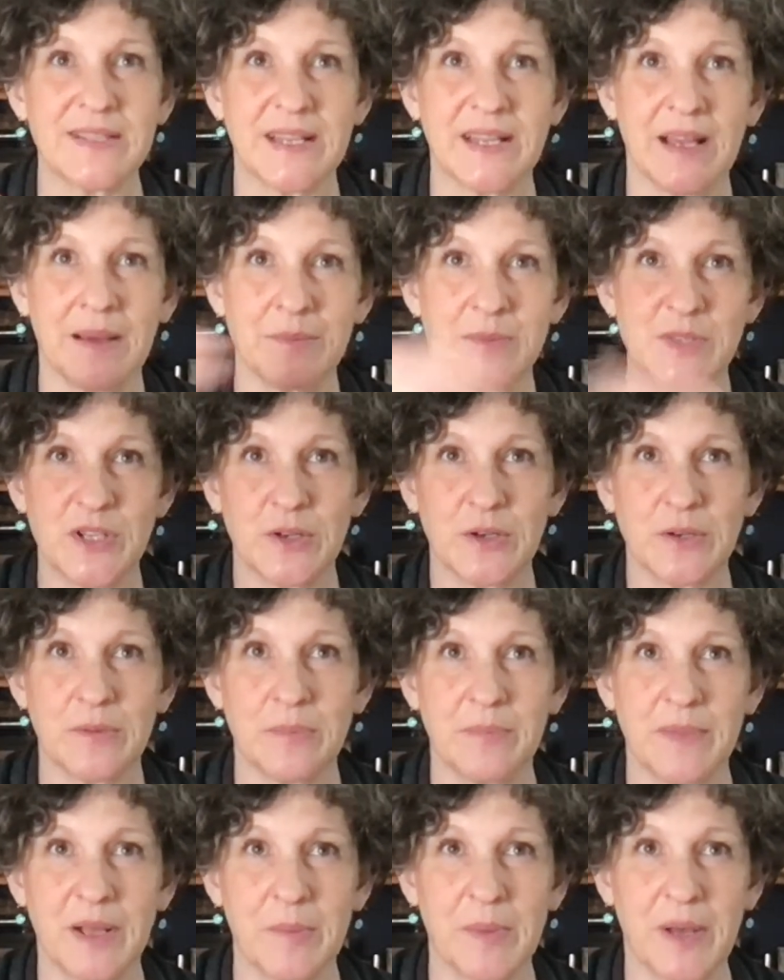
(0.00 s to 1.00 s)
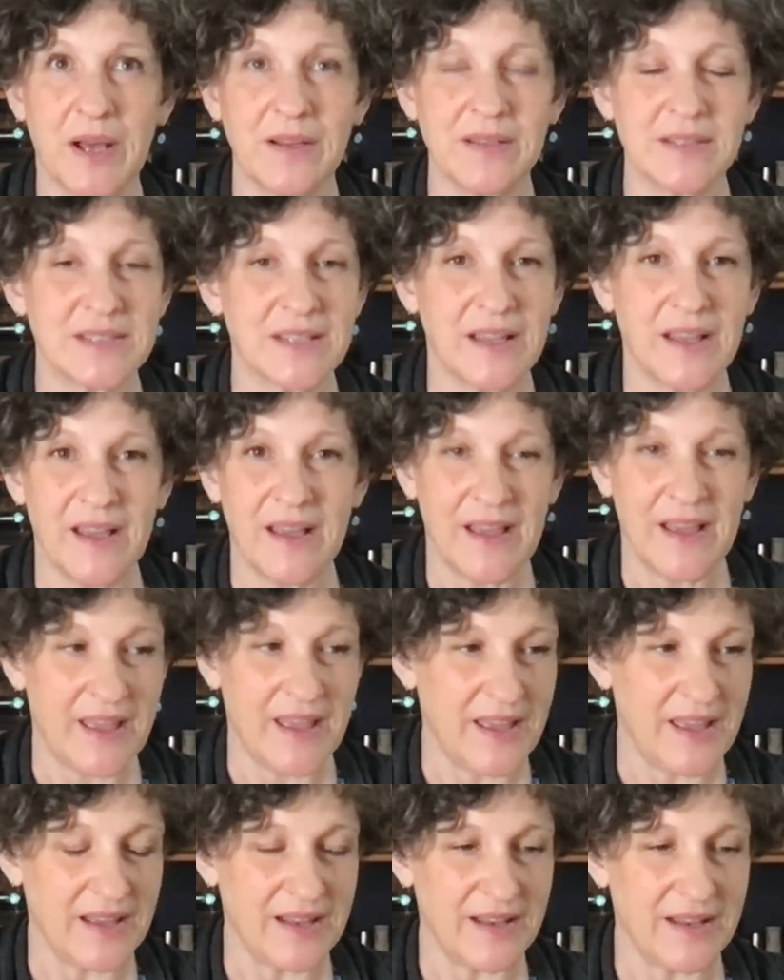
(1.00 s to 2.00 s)
They come to your mailbox,
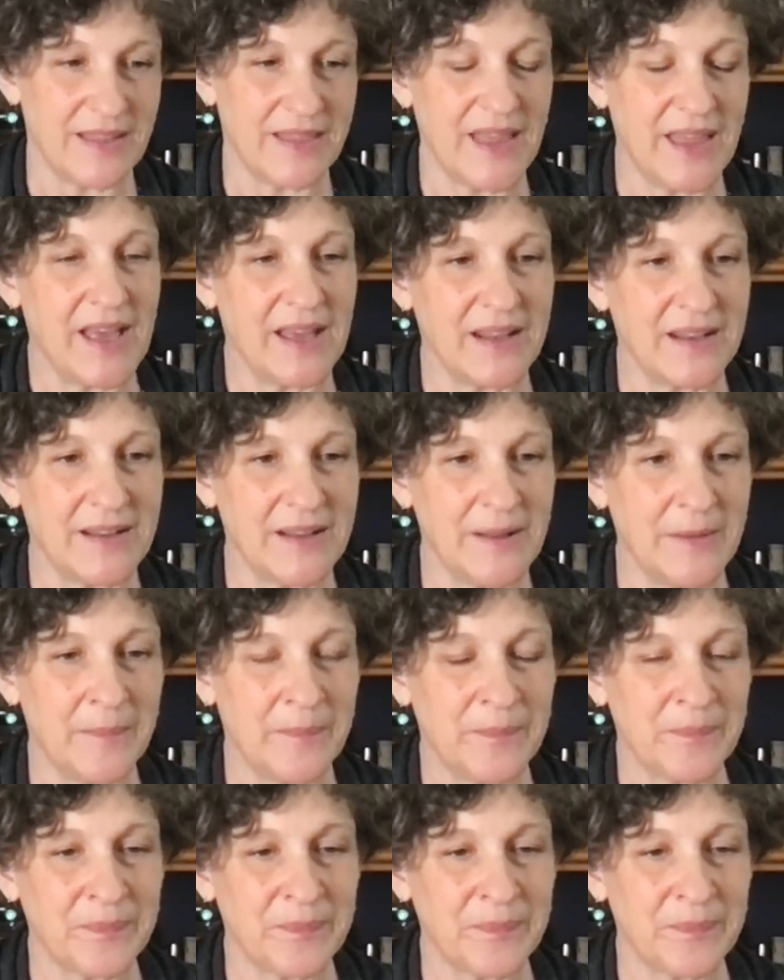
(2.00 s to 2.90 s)
and then